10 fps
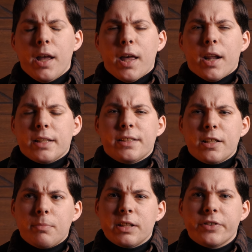And I said
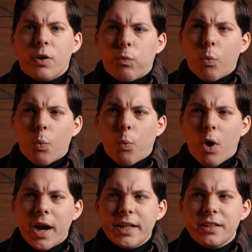to myself,
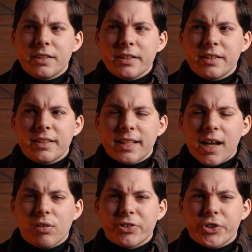why does this
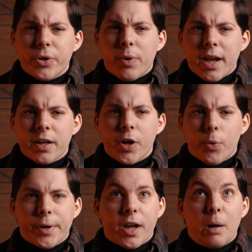sound so
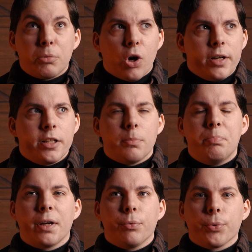echoey? I'm not in a
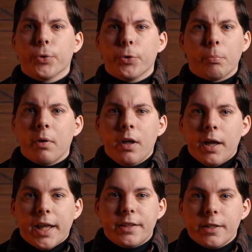big room.
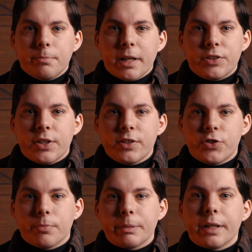It didn't make sense
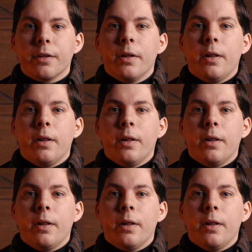to me.